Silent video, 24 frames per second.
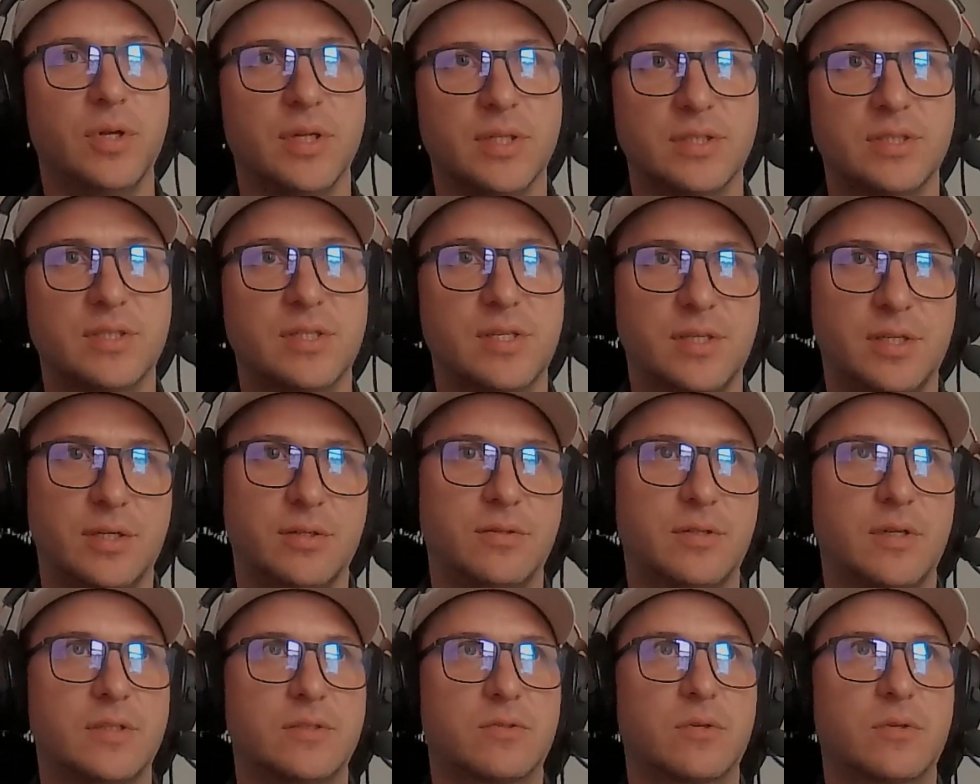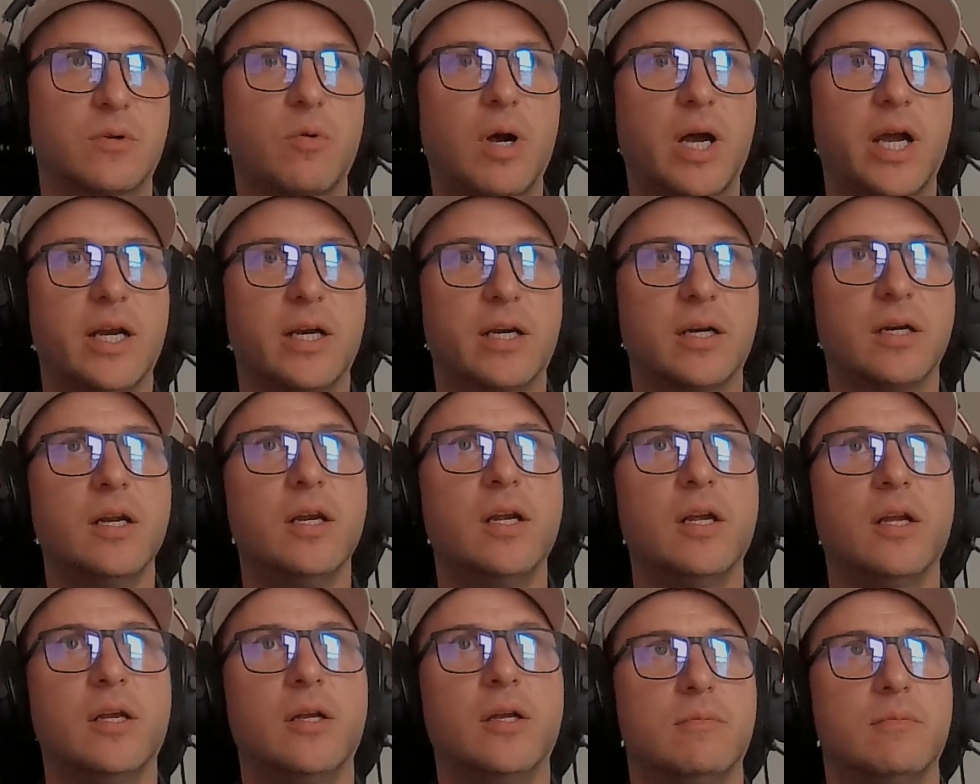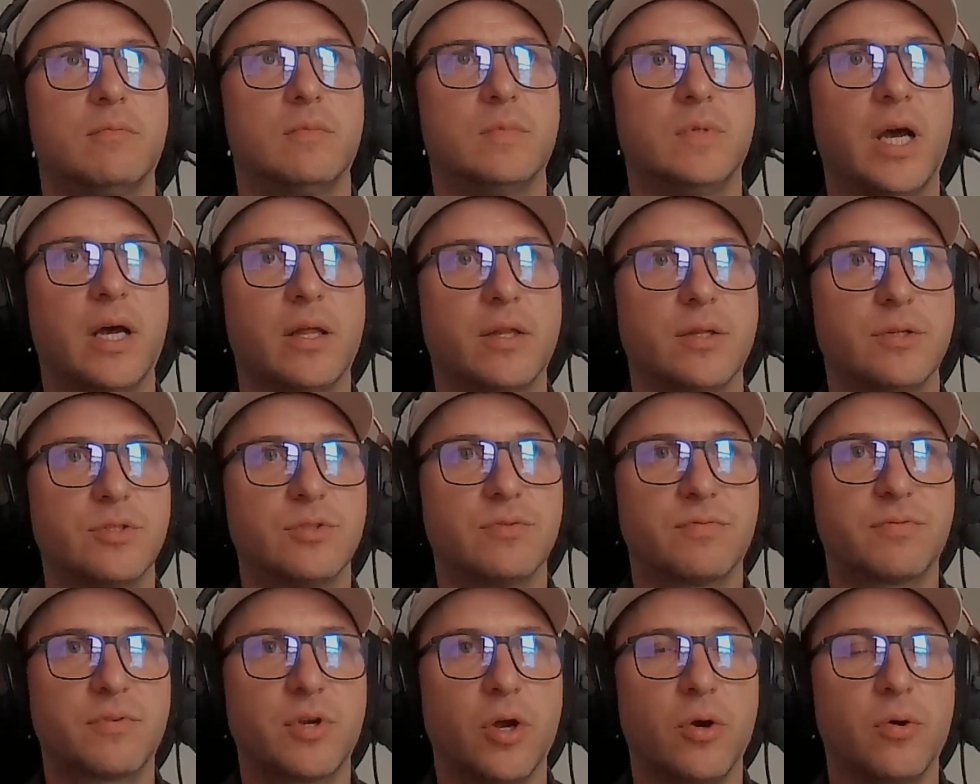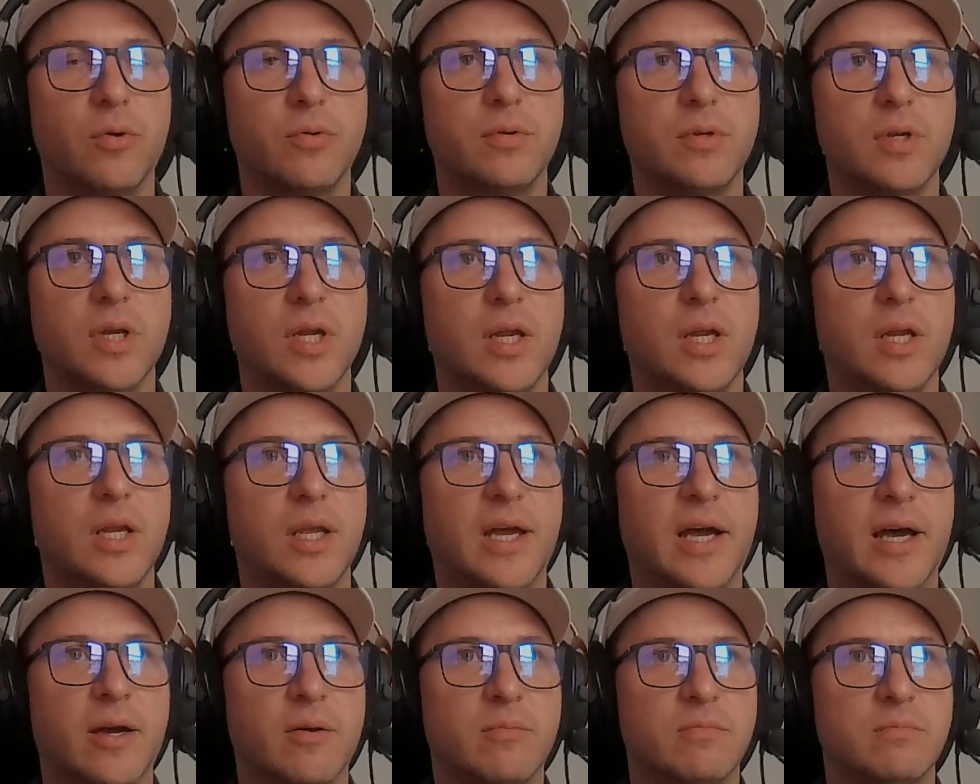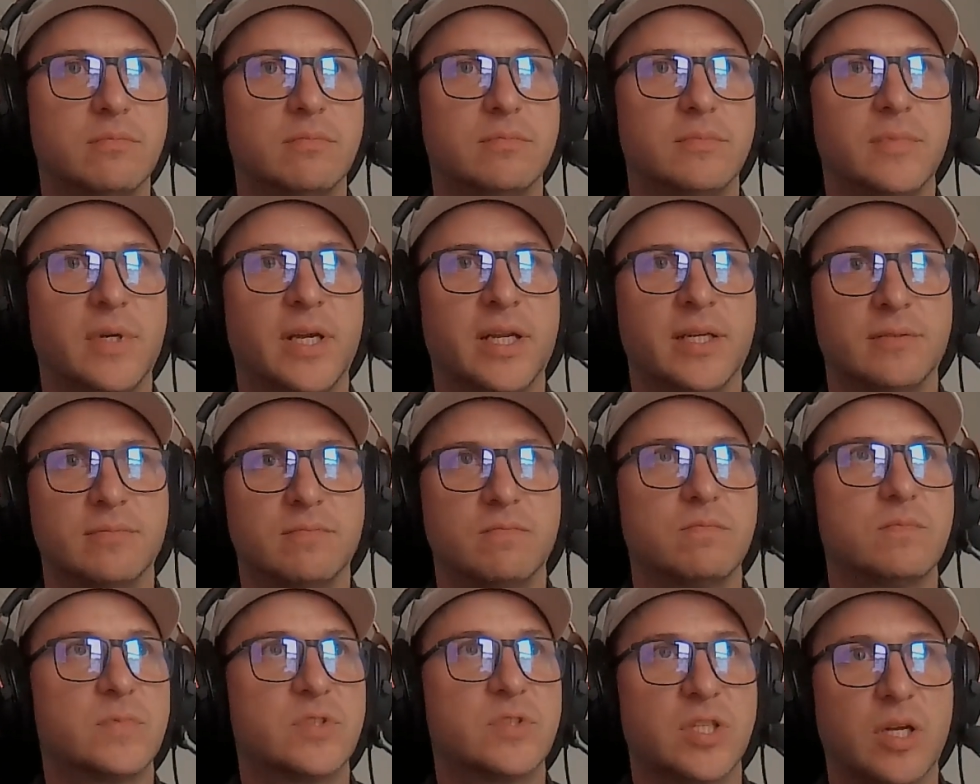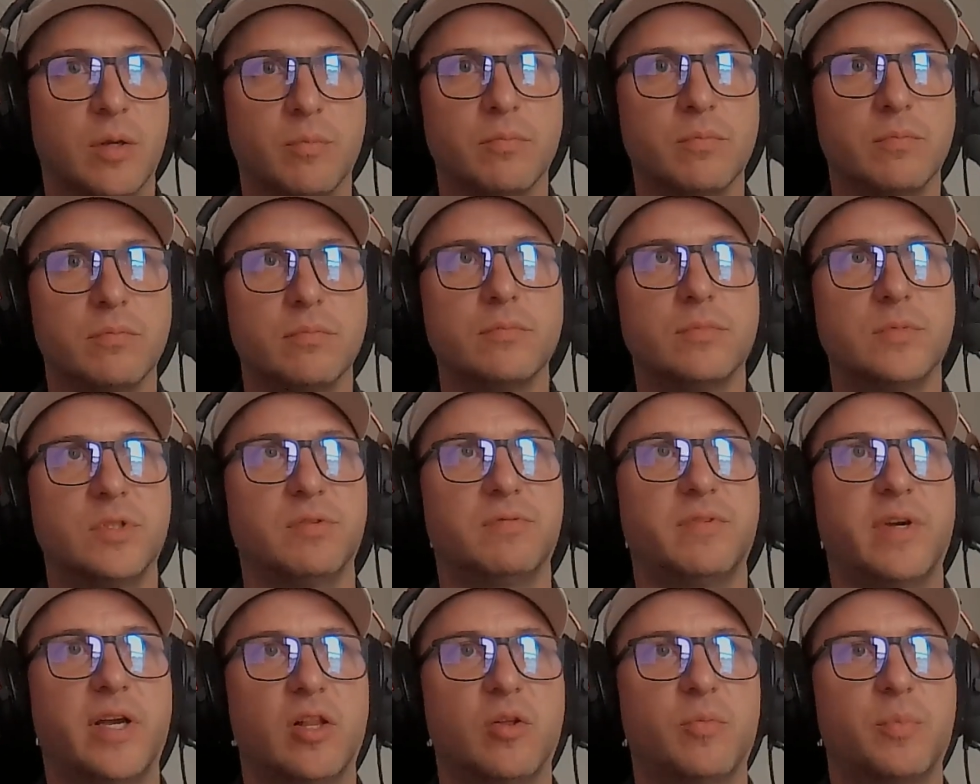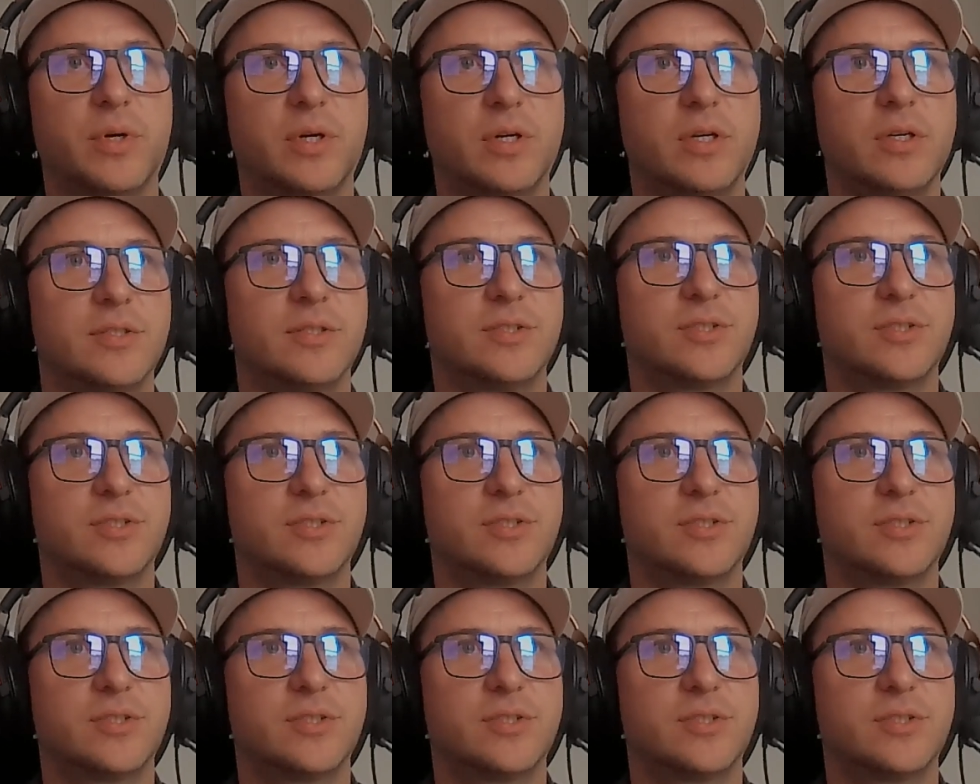It still does require knowledge of code and some developer.